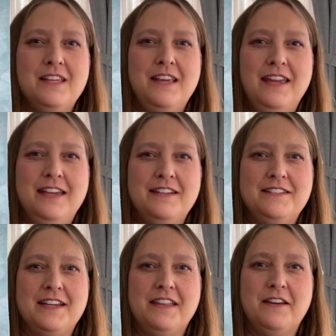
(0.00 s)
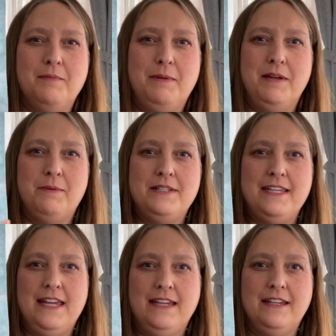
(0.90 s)
and I thought maybe I would
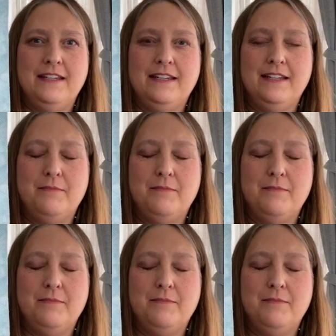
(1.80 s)
take it,